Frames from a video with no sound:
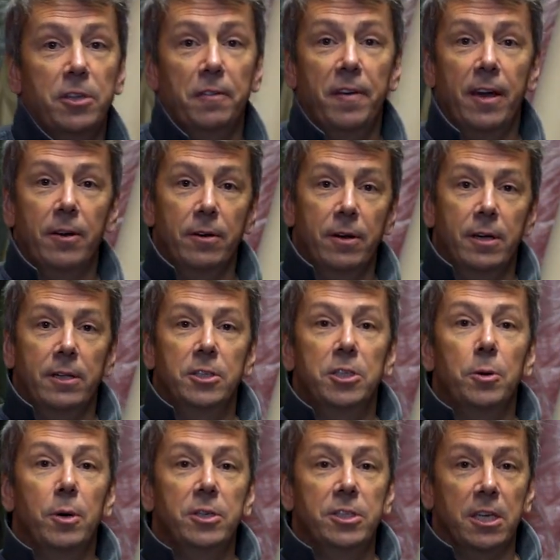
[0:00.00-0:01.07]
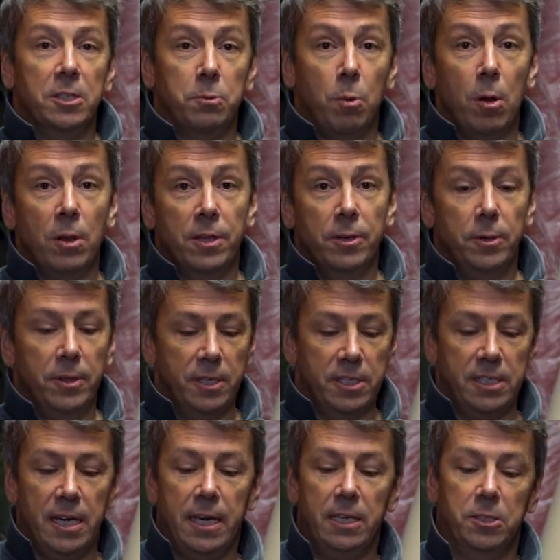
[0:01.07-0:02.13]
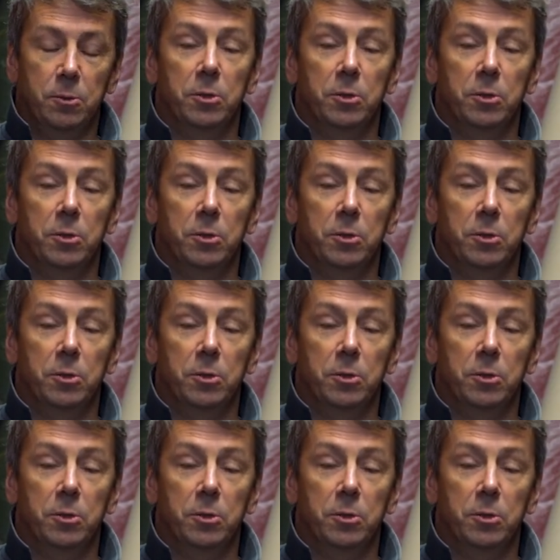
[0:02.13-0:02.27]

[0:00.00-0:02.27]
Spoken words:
I've had on a 206 while doing the seats,